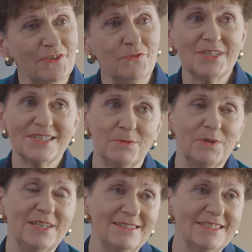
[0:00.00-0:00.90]
of what
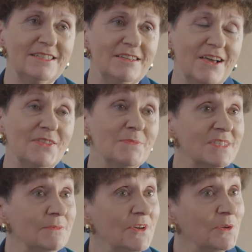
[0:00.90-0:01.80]
someone else had taught them
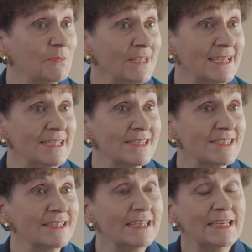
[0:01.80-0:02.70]
some other place.